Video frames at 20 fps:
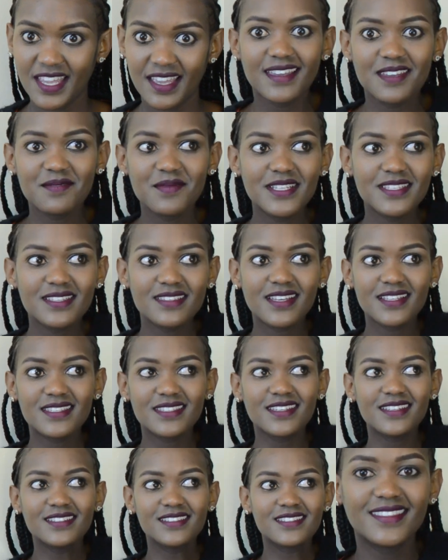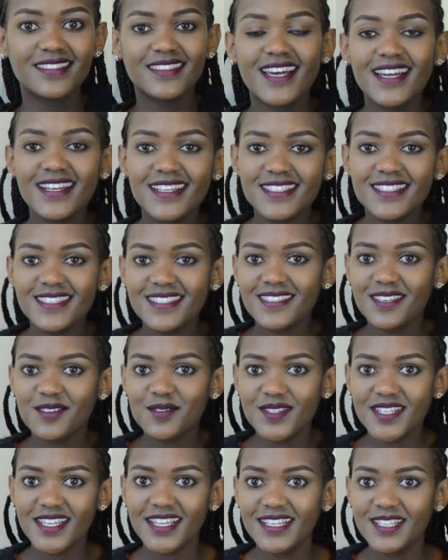Imagine that's it. That is
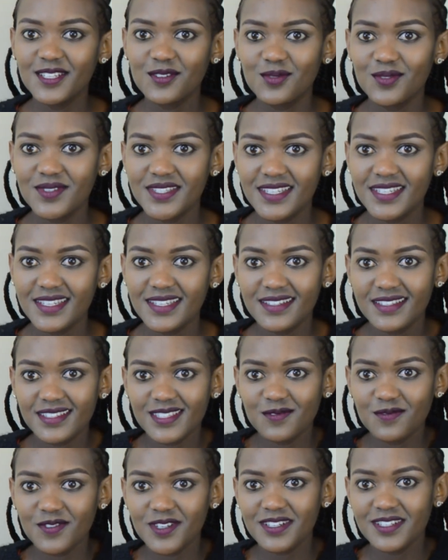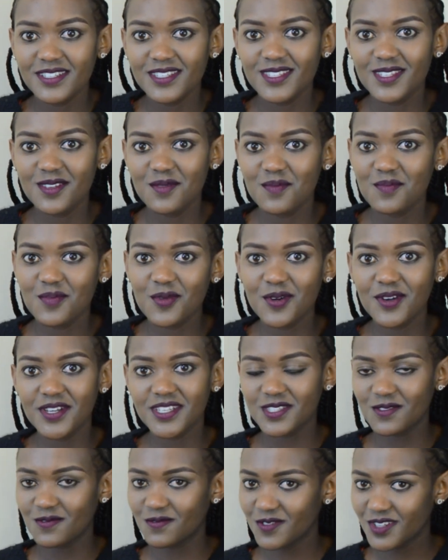the daily routine. It's very simple,
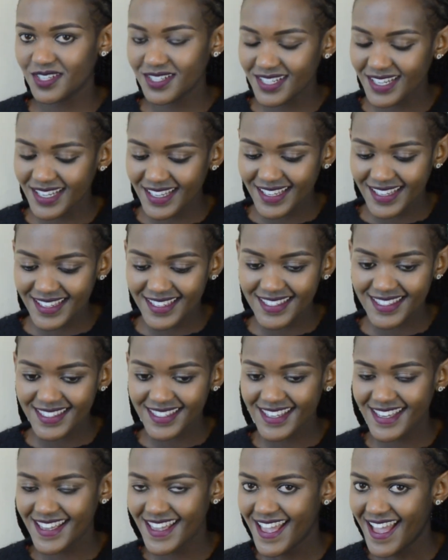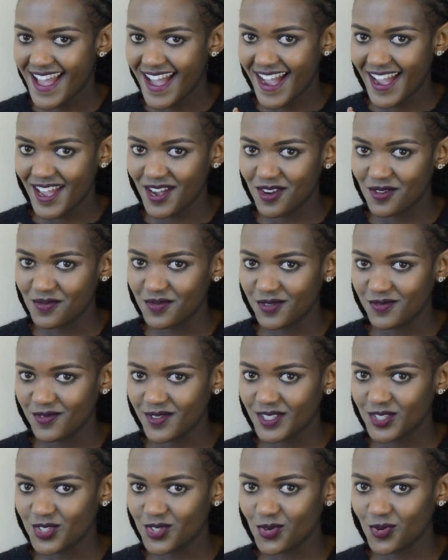it's very easy. I hope you've
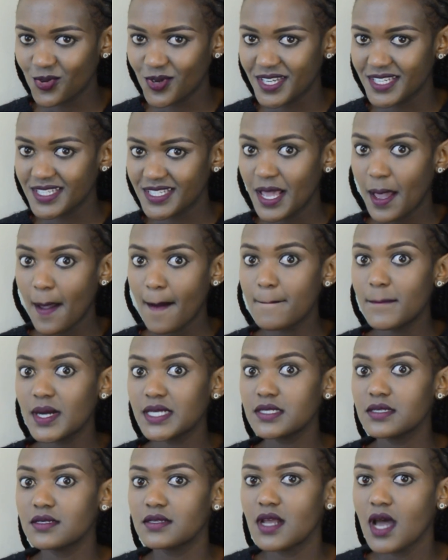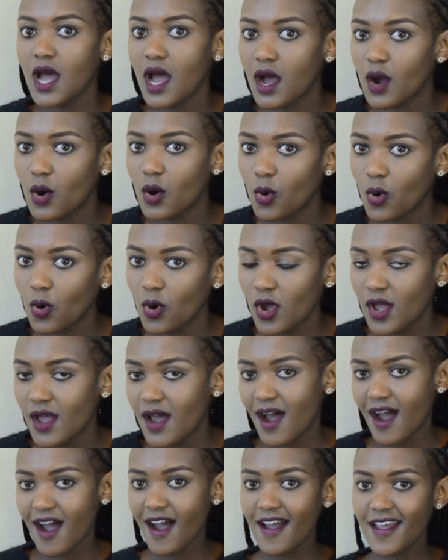enjoyed. But now
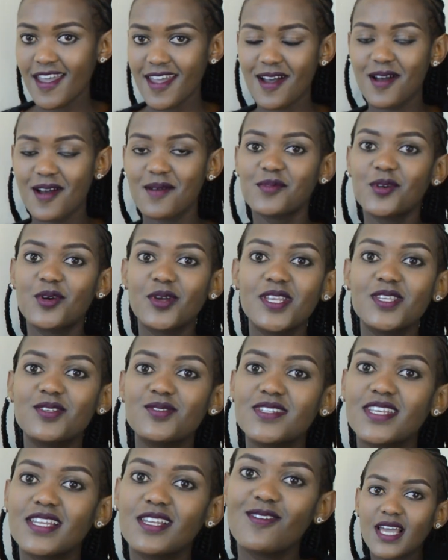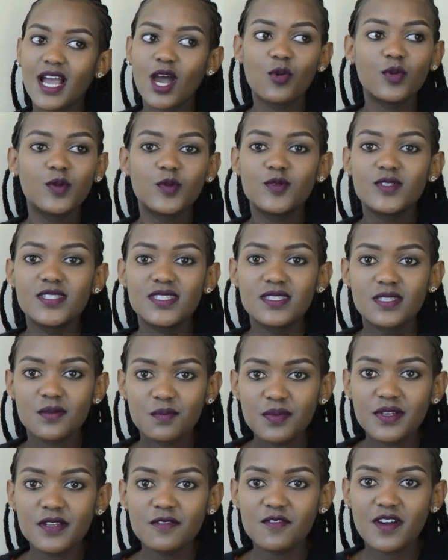I am going to tell you how we would
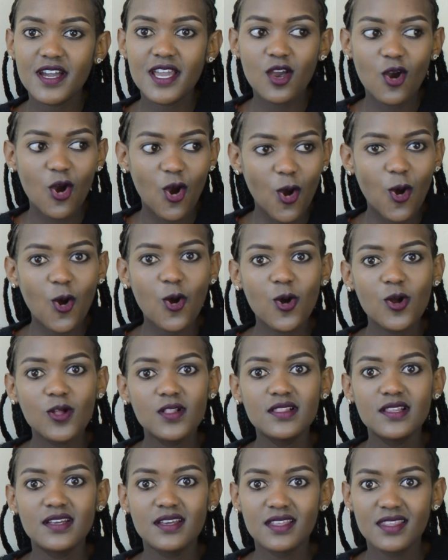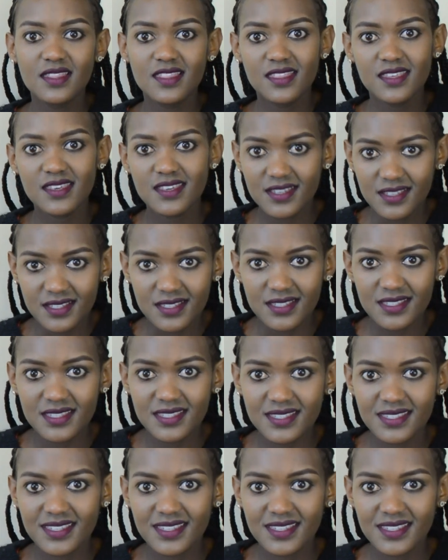simplify all these.